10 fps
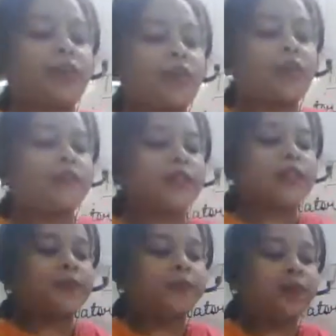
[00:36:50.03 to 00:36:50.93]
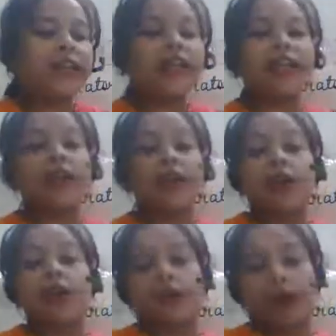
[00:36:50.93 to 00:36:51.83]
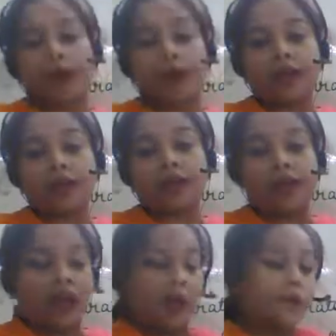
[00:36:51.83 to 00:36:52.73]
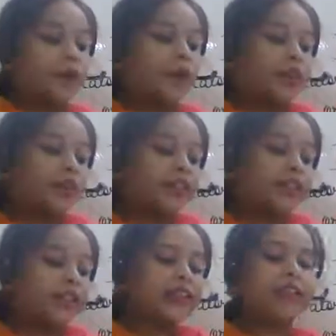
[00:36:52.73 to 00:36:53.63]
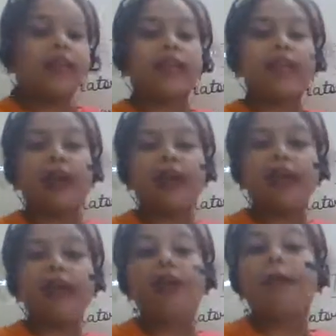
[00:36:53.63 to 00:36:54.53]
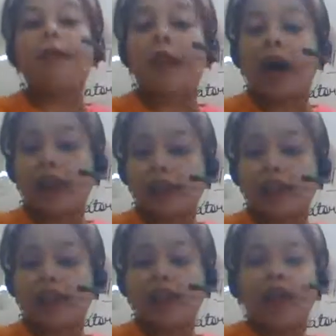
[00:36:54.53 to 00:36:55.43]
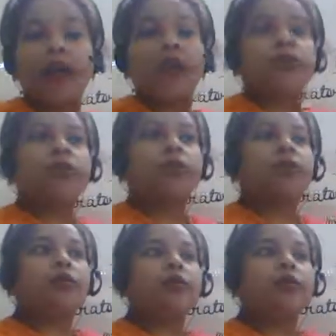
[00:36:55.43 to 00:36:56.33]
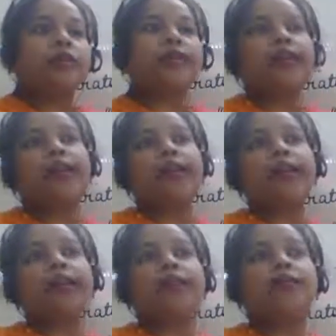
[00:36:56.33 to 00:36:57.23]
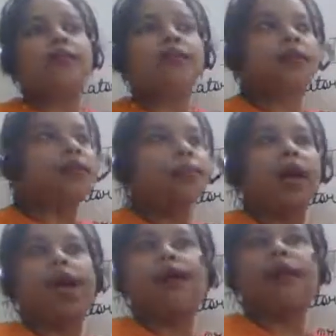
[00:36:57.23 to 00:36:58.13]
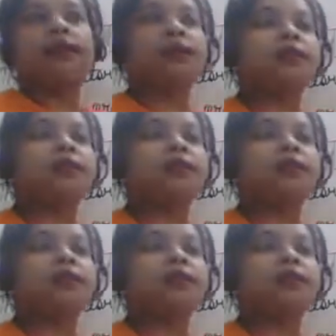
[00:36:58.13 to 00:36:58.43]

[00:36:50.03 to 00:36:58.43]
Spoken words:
of his bleak world. Promises like mine. So, just like this man, this